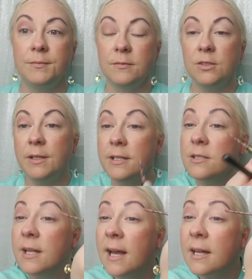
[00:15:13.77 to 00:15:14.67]
So there's
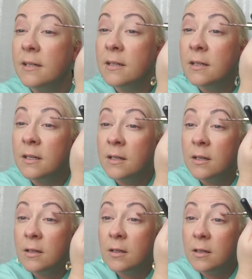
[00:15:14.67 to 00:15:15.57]
that.
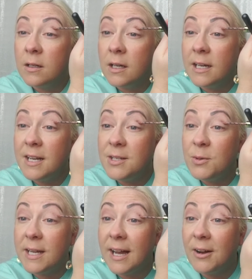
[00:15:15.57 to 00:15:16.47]
And I do
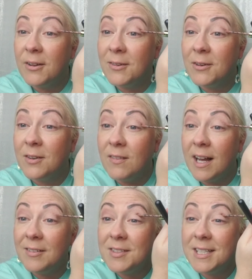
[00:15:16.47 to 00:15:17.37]
count
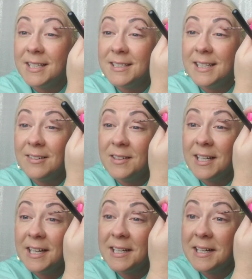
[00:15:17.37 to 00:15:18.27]
5, 6, 7,
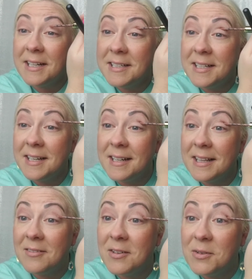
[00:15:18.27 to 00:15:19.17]
8, 9, 10,
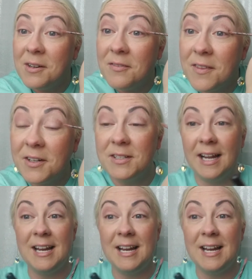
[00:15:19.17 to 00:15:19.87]
11, 12, 13.